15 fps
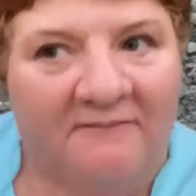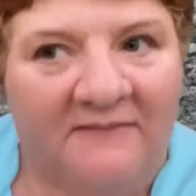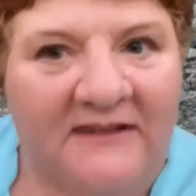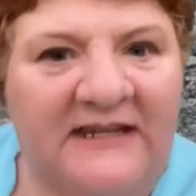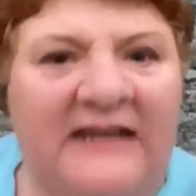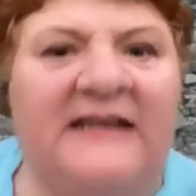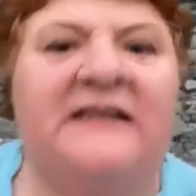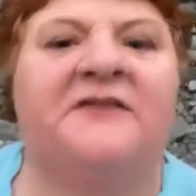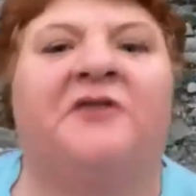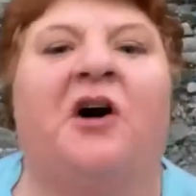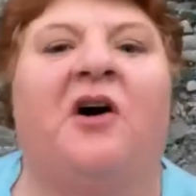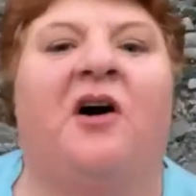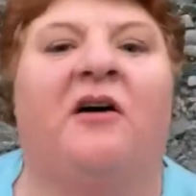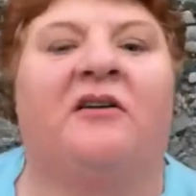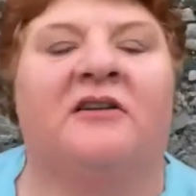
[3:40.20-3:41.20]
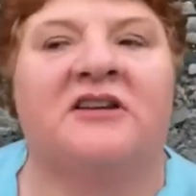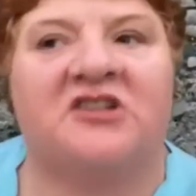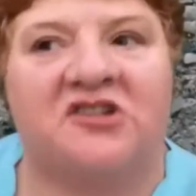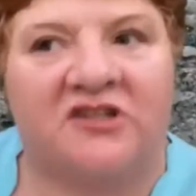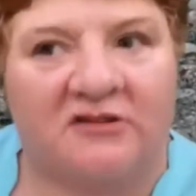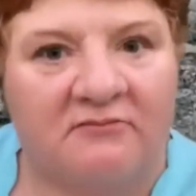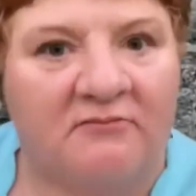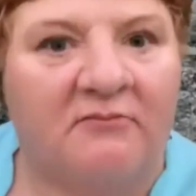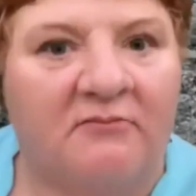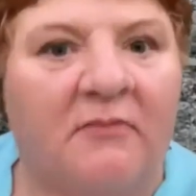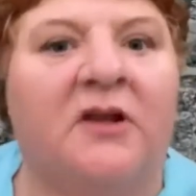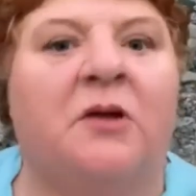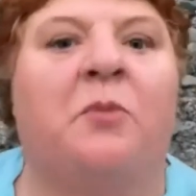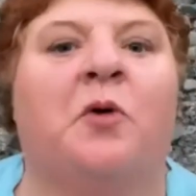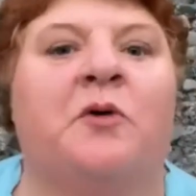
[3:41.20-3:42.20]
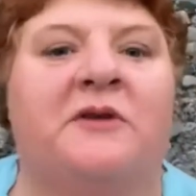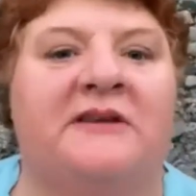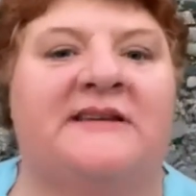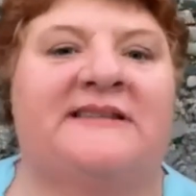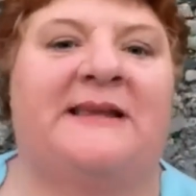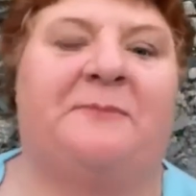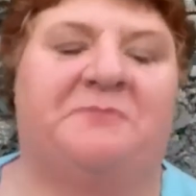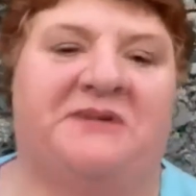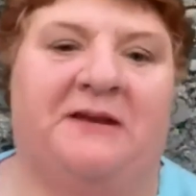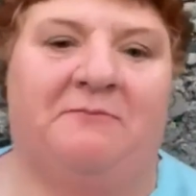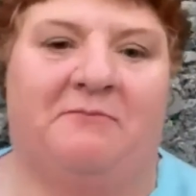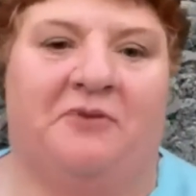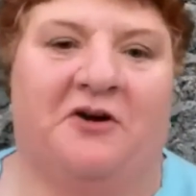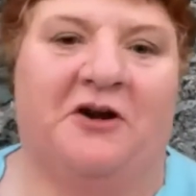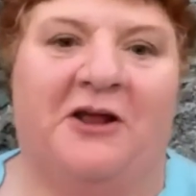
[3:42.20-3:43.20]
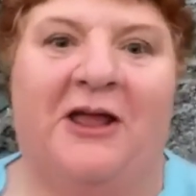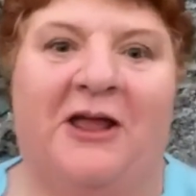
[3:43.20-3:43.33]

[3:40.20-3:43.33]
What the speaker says: the end of August, the month of September.